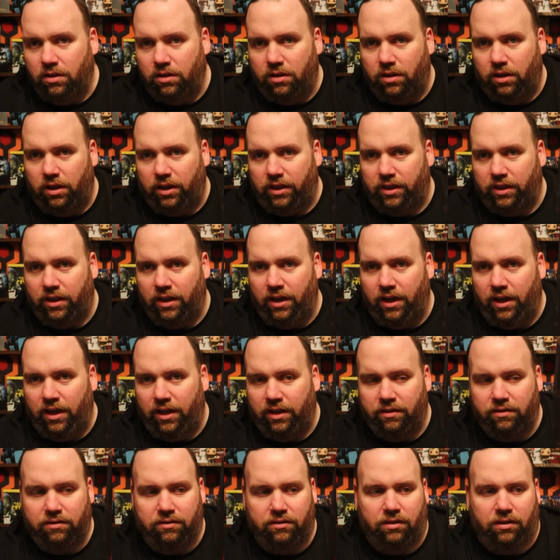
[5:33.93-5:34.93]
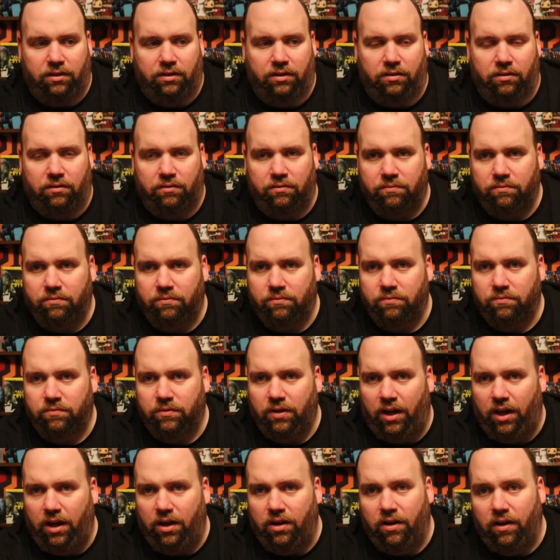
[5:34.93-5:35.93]
like that, you know.
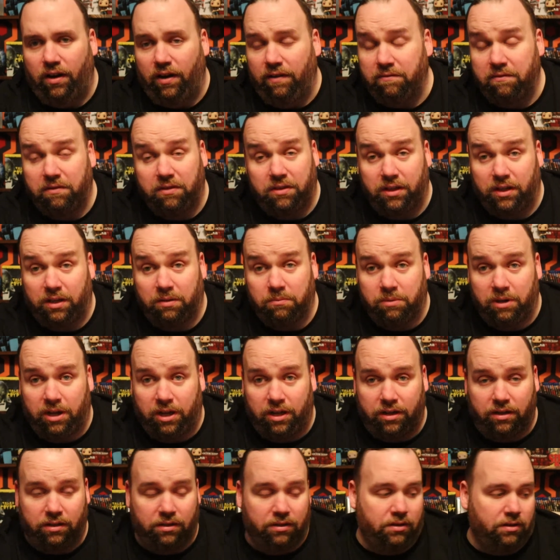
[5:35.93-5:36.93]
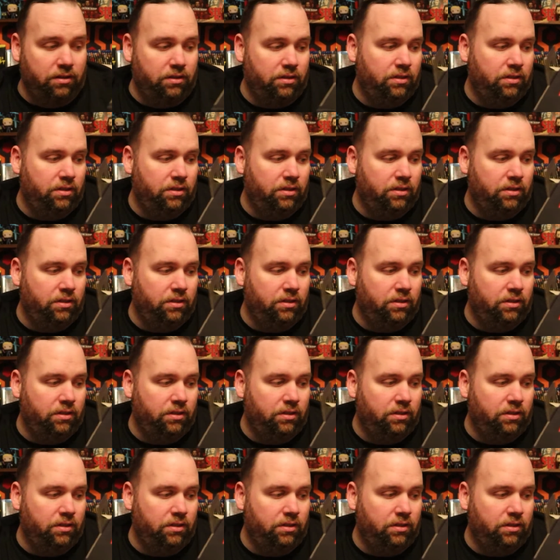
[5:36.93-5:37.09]
I don't know, I have to think about it.